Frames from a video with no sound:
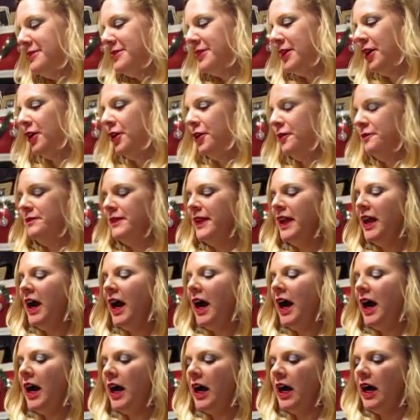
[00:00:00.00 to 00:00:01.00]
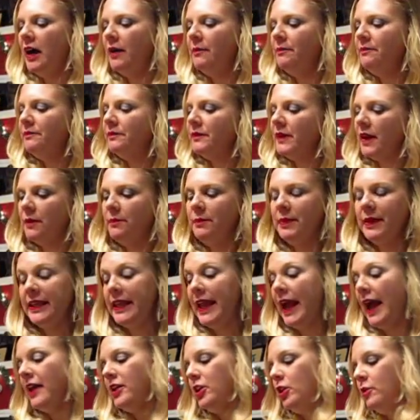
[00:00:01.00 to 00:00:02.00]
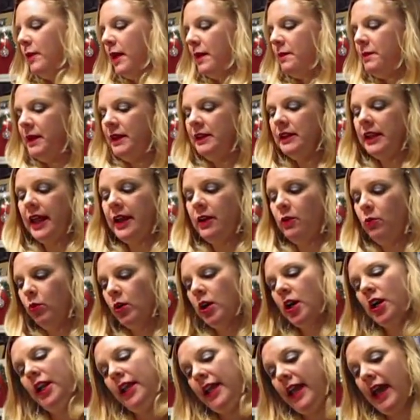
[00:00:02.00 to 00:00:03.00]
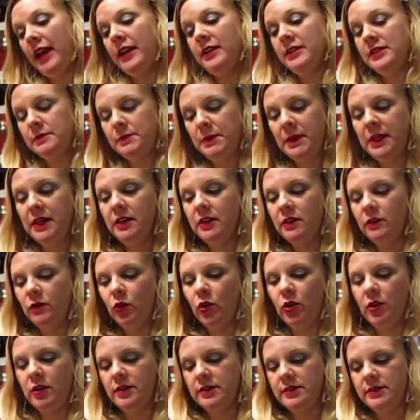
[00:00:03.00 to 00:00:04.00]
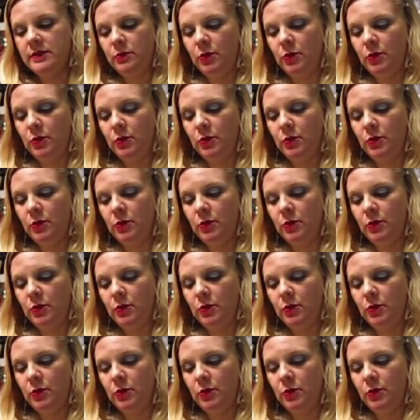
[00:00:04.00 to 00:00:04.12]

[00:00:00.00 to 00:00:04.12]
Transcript: So, but yeah, you may be like, we're going to get a speedy divorce.